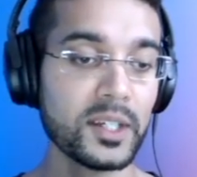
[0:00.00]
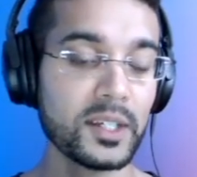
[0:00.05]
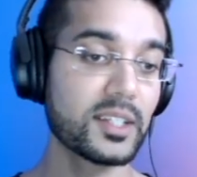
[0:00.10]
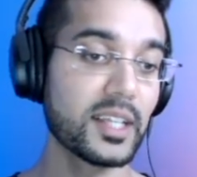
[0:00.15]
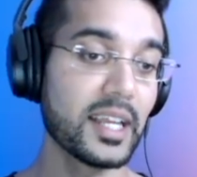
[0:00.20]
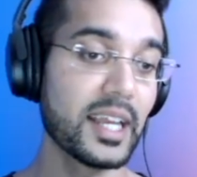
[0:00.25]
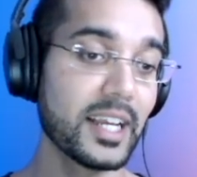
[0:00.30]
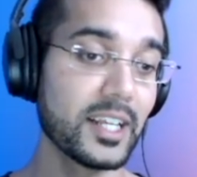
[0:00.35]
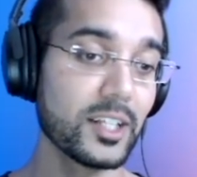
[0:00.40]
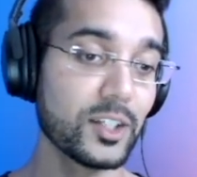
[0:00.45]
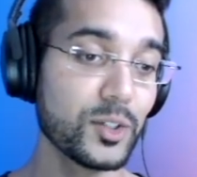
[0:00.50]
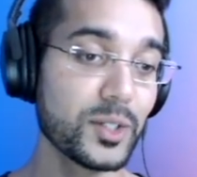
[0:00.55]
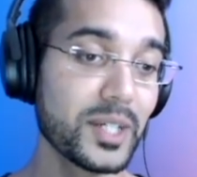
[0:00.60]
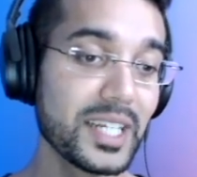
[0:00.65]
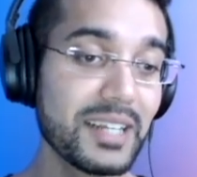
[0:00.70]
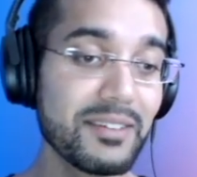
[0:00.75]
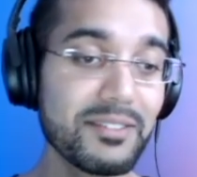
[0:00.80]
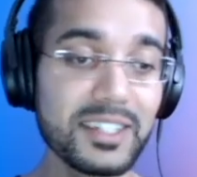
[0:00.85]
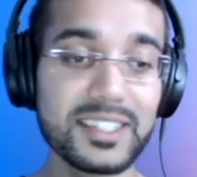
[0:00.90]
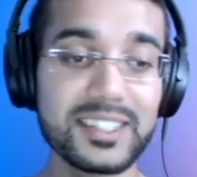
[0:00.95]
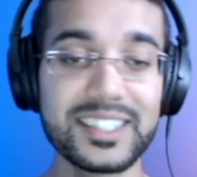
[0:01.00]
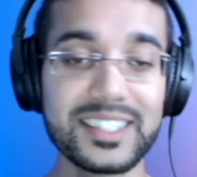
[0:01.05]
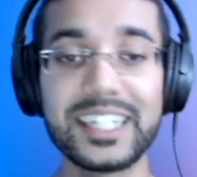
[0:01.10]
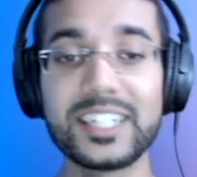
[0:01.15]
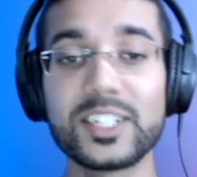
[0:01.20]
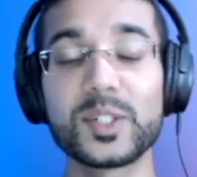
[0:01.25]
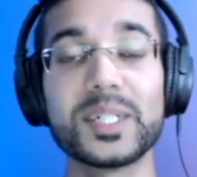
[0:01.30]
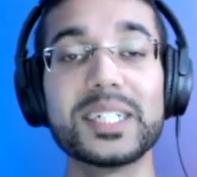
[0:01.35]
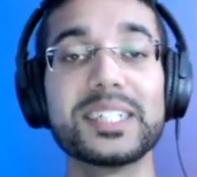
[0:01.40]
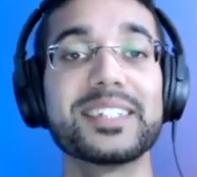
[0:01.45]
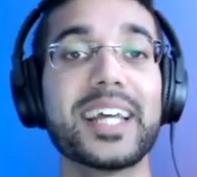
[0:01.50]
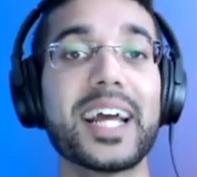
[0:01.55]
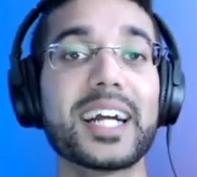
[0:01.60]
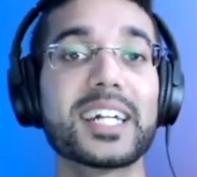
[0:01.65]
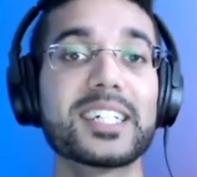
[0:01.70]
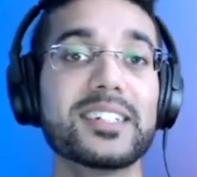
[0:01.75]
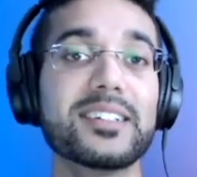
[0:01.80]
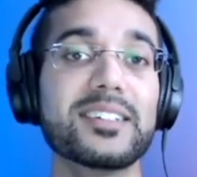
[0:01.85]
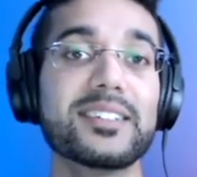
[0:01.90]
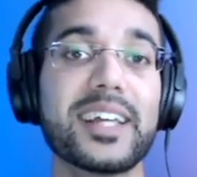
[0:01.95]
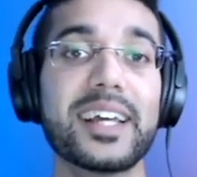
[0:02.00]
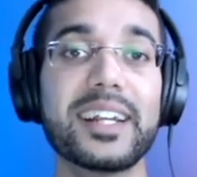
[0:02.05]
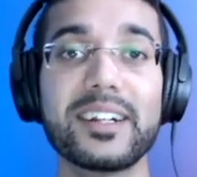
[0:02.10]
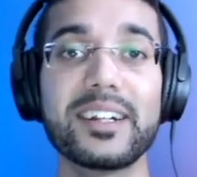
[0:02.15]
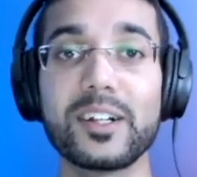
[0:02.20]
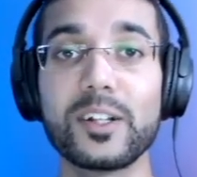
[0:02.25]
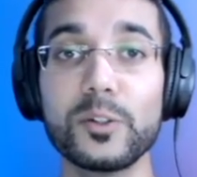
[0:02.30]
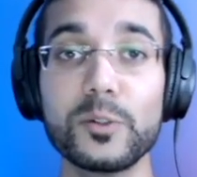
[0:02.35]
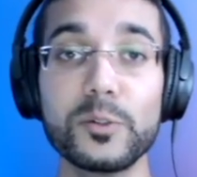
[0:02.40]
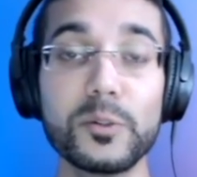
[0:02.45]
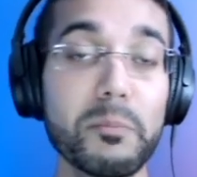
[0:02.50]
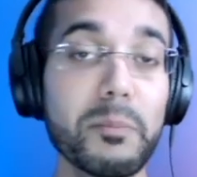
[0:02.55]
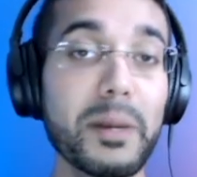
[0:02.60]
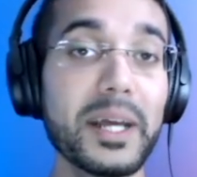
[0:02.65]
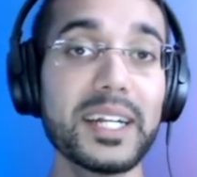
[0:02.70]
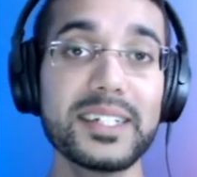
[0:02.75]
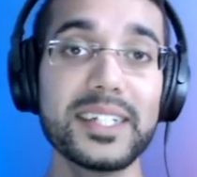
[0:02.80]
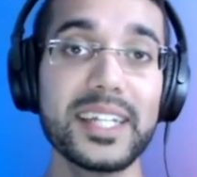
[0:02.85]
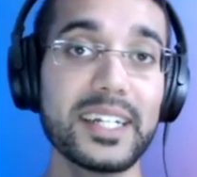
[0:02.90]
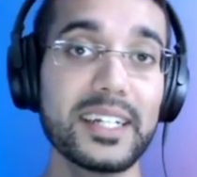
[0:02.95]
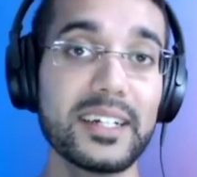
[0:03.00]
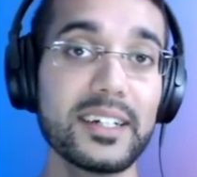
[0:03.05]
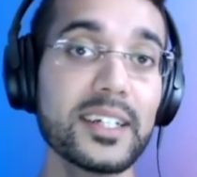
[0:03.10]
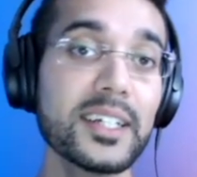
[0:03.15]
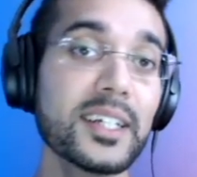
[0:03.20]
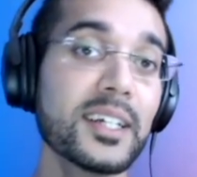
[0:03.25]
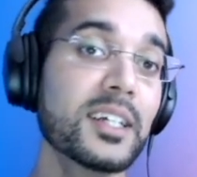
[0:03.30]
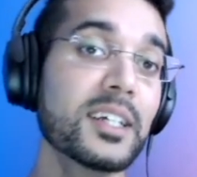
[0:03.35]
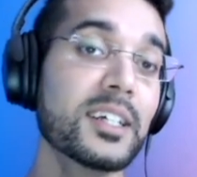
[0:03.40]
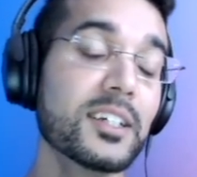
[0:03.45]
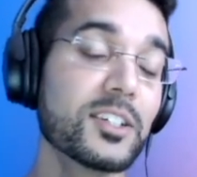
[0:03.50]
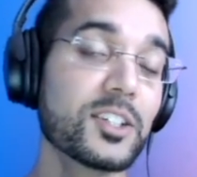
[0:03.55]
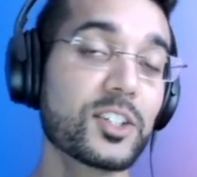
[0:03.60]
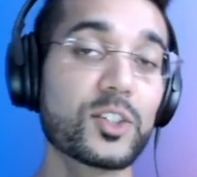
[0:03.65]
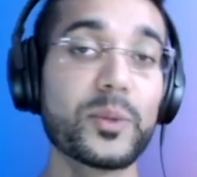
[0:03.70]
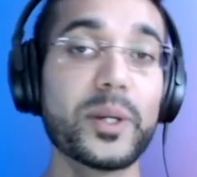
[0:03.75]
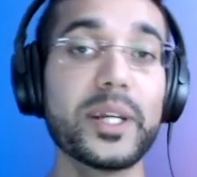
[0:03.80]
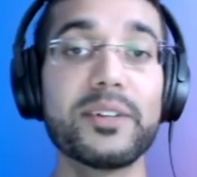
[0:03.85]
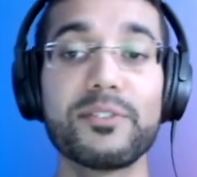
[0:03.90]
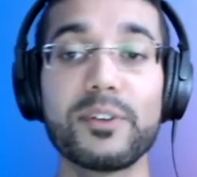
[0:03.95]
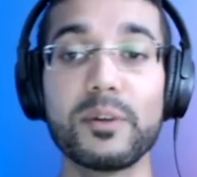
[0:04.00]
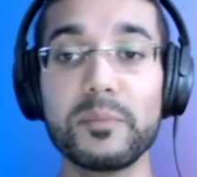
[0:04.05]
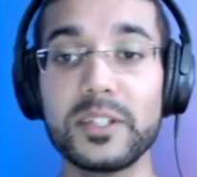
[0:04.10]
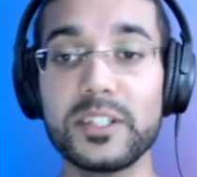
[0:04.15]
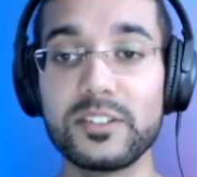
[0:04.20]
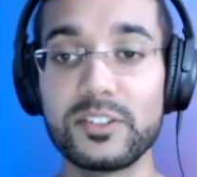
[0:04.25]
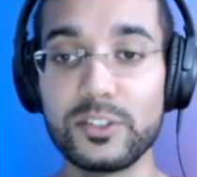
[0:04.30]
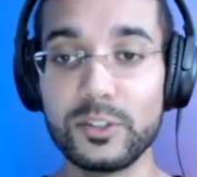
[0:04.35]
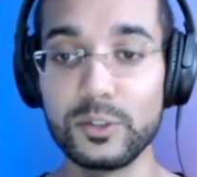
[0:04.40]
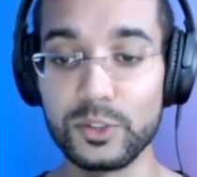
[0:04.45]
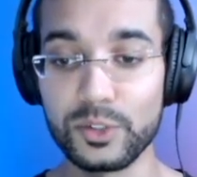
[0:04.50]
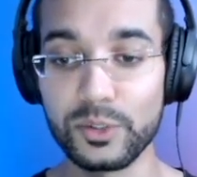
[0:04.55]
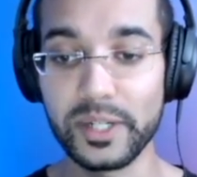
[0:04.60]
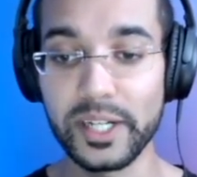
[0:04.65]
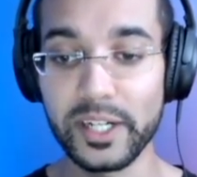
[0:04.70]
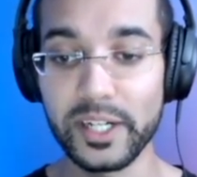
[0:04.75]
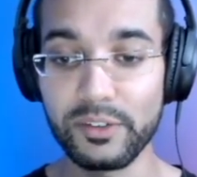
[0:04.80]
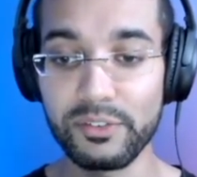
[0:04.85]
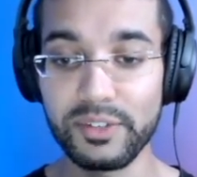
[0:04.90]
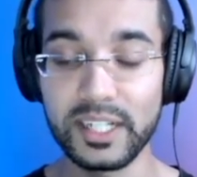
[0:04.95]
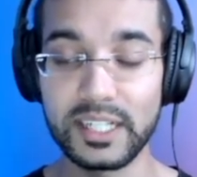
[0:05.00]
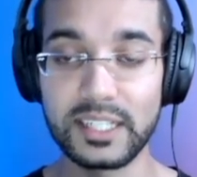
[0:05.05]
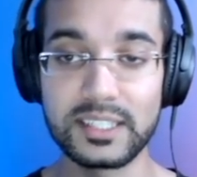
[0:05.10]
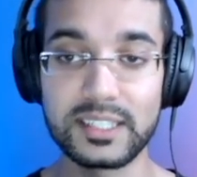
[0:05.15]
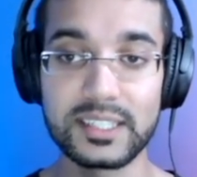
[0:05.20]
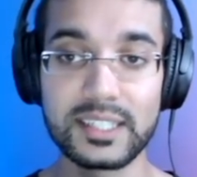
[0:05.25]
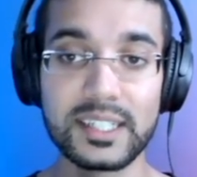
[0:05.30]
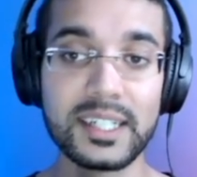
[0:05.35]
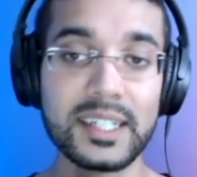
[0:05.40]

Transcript: And you can even send transactions that include metadata straight from this user interface.